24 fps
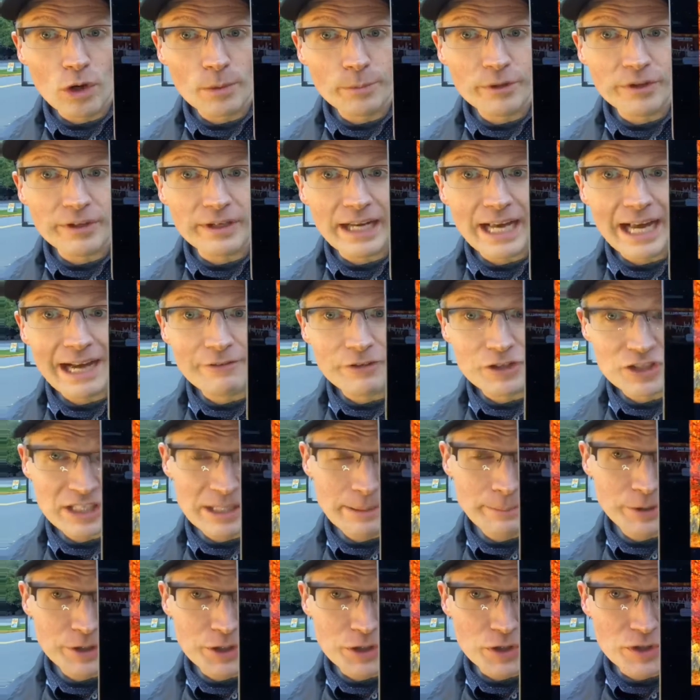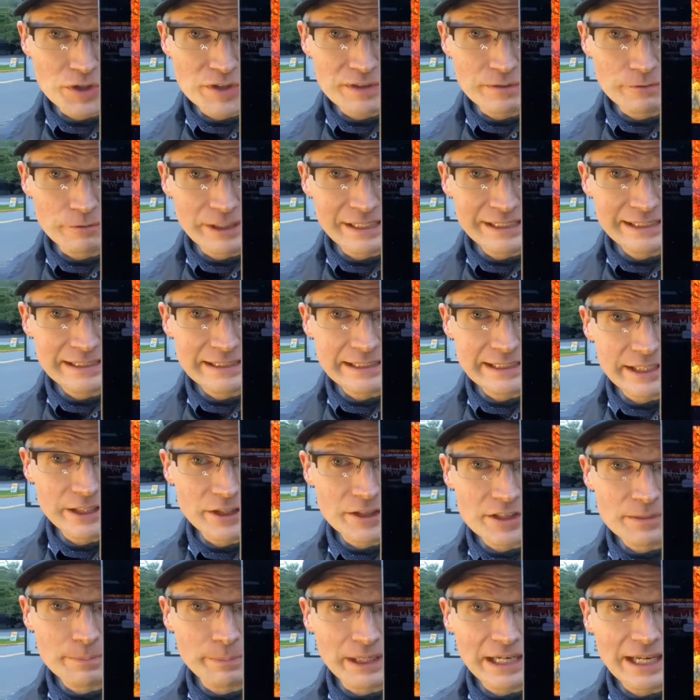than average temperatures in recent
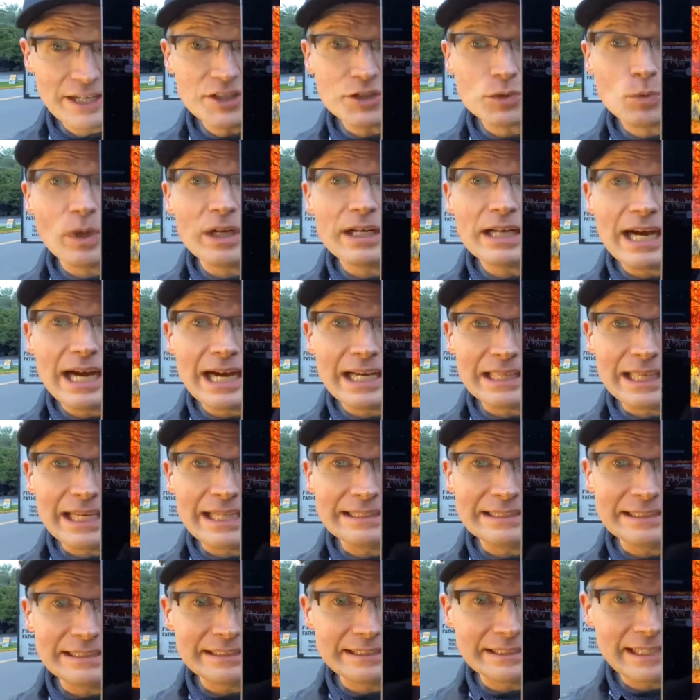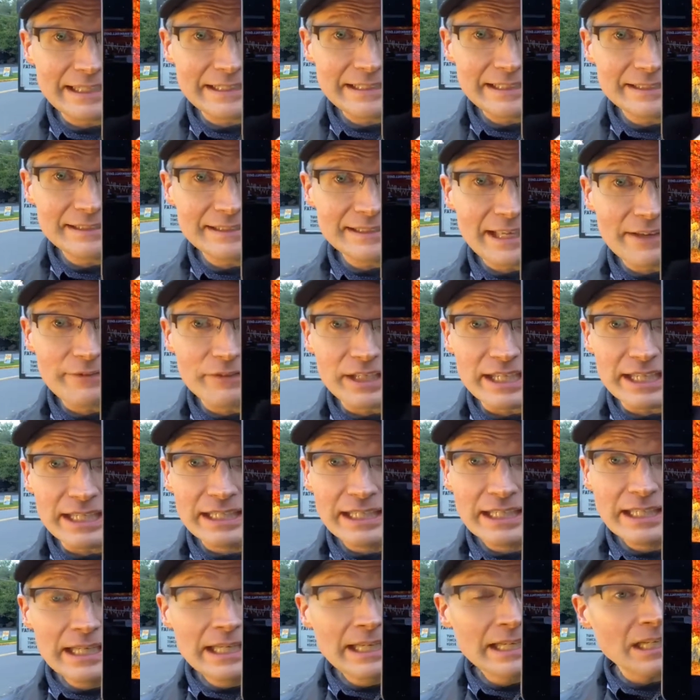years, but I just want to highlight since 1970,
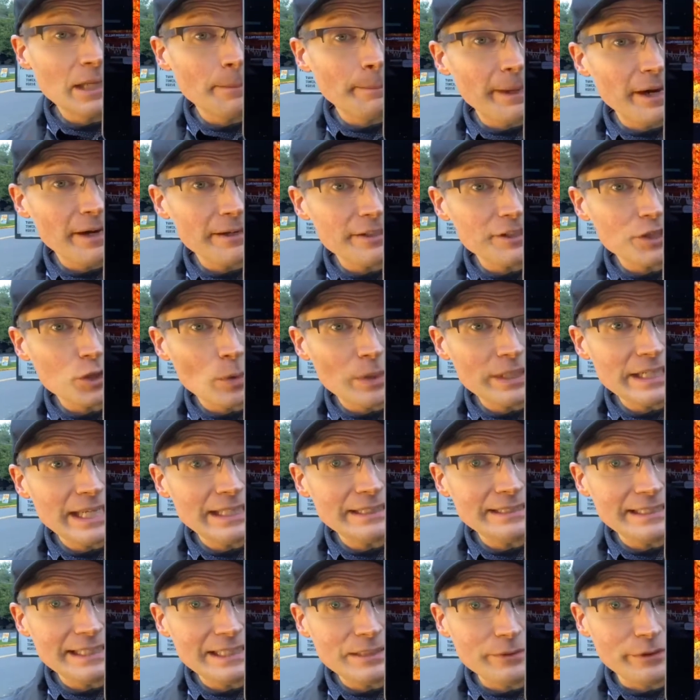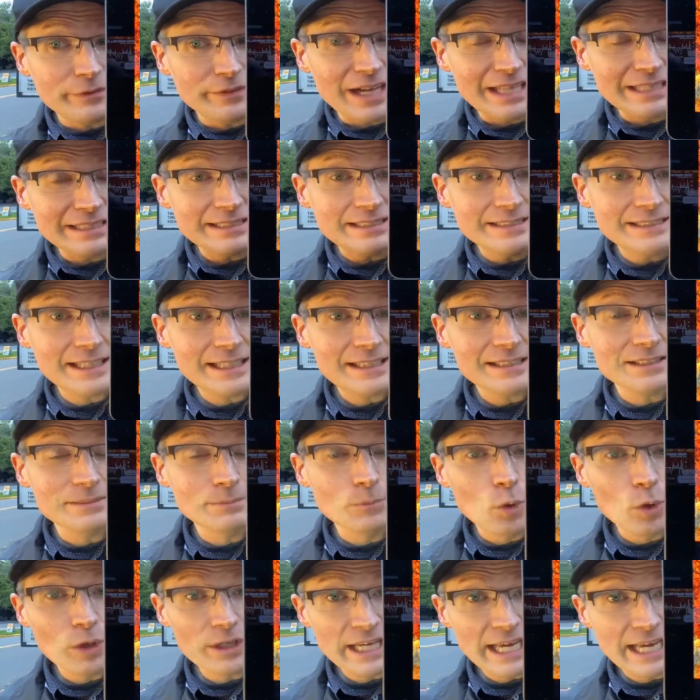compared to 2018, we've got 6
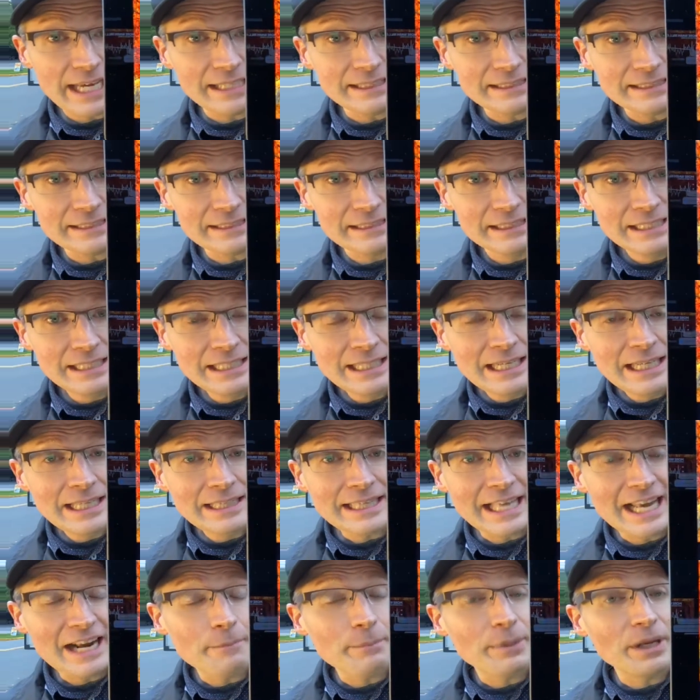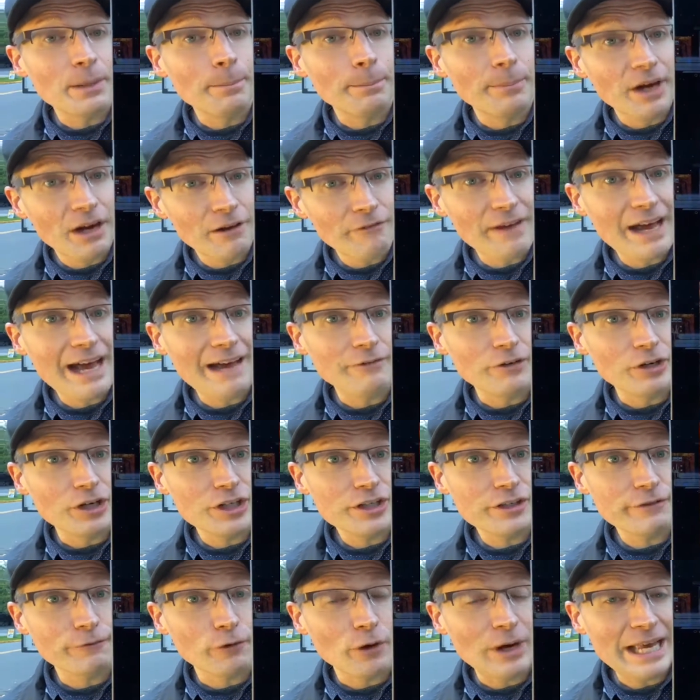more days that have been above average
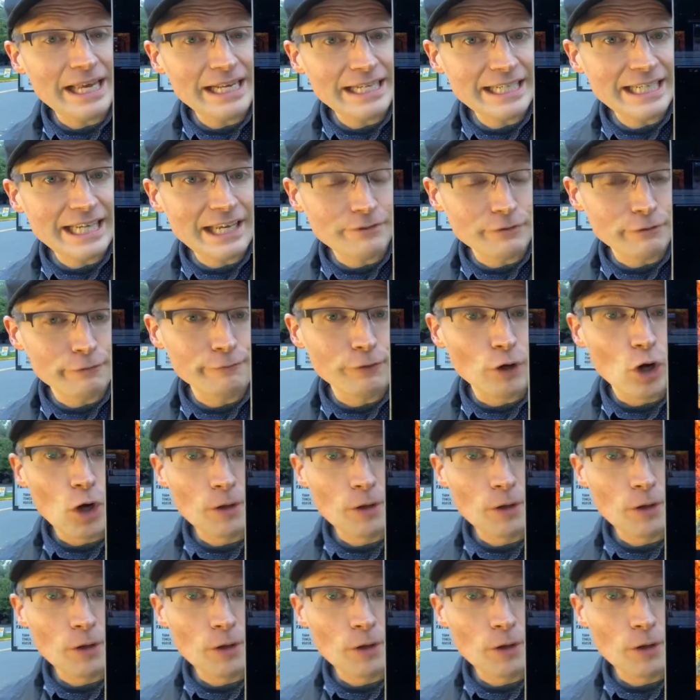for any given fall.